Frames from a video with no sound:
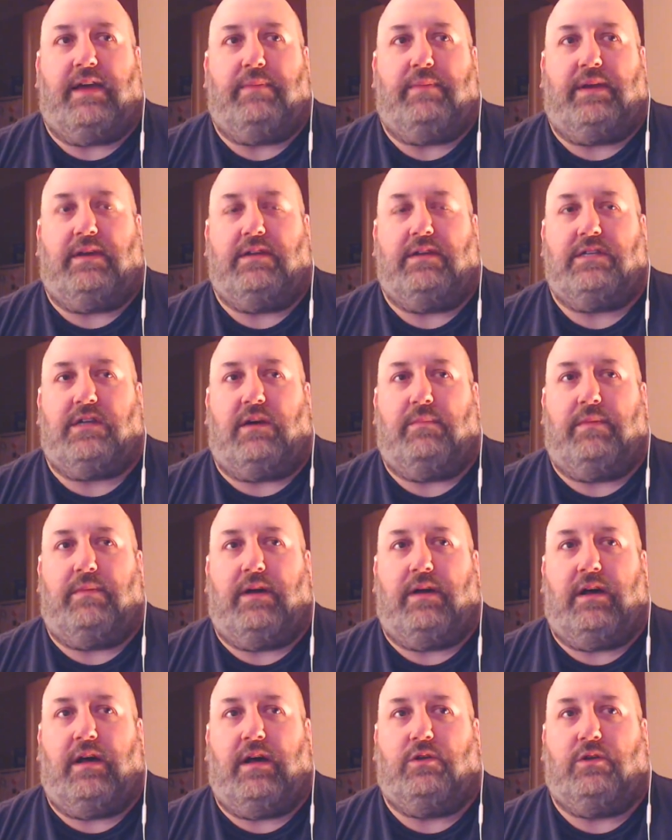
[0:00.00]
because I'm
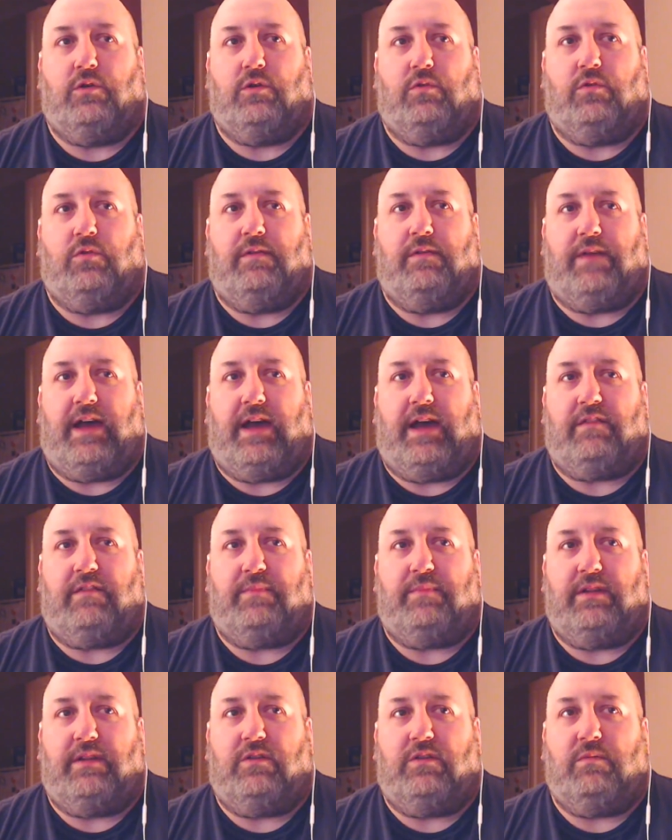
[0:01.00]
a Dortmund fan. I've
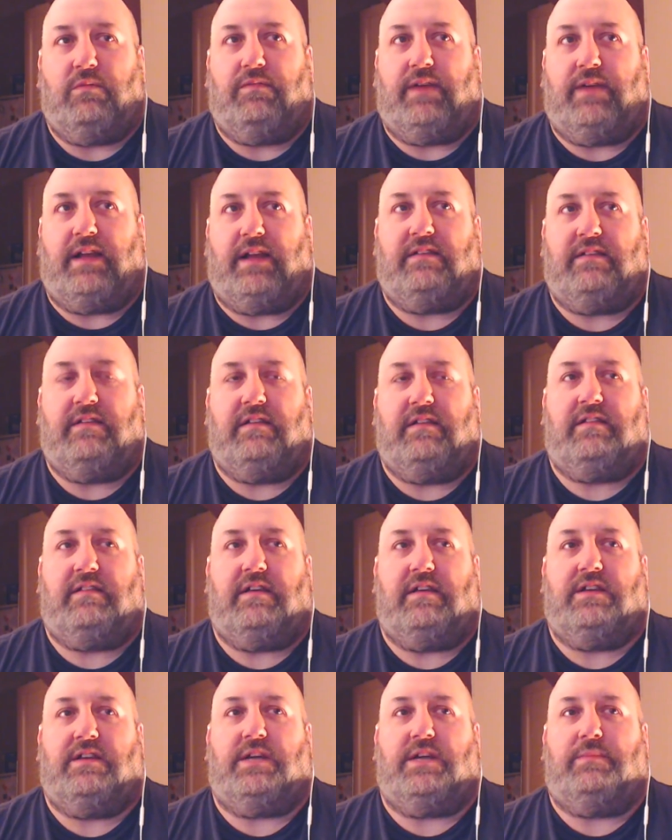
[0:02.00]
been a Dortmund fan since
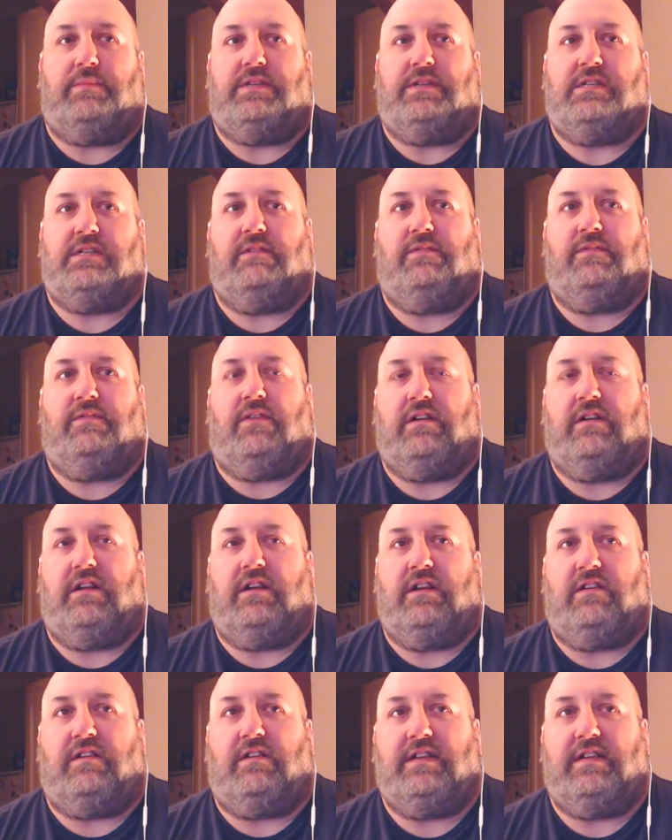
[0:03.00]
their Champions League final in
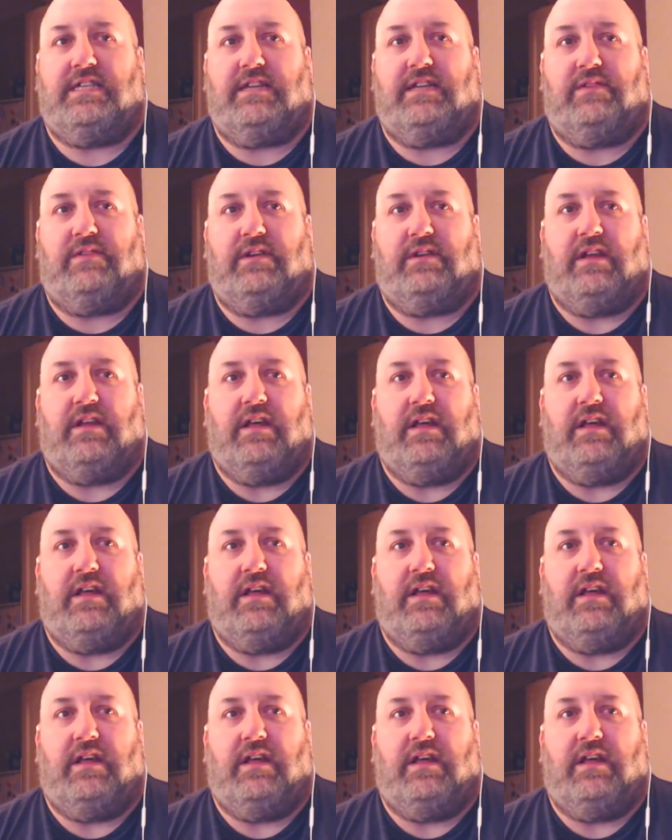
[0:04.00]
'97.